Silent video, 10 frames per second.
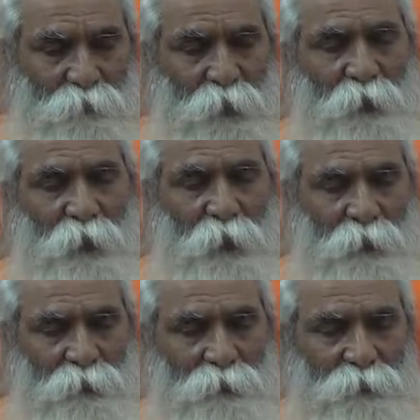Mother
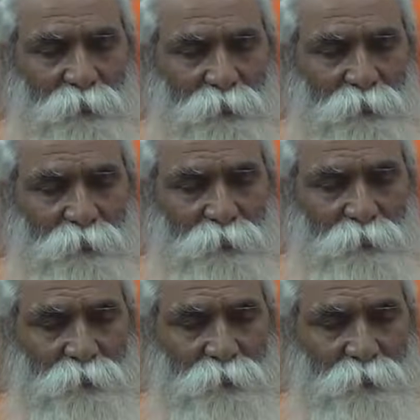Earth.
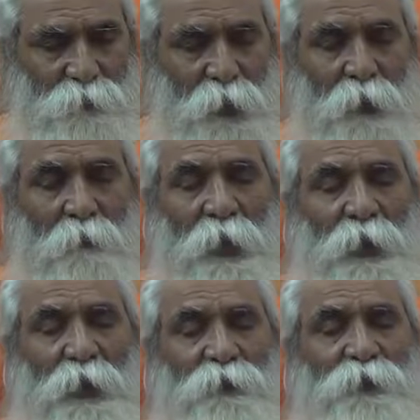My
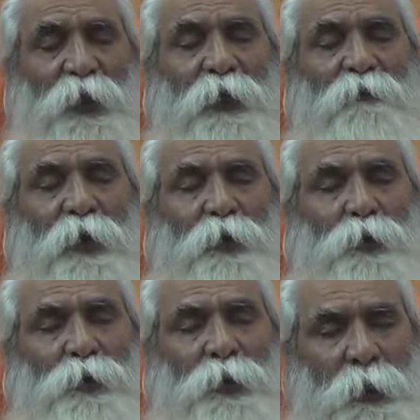dear friend, I want
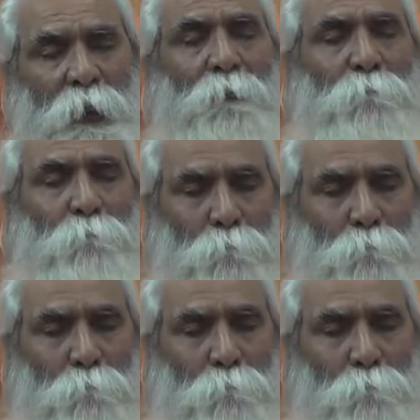to tell,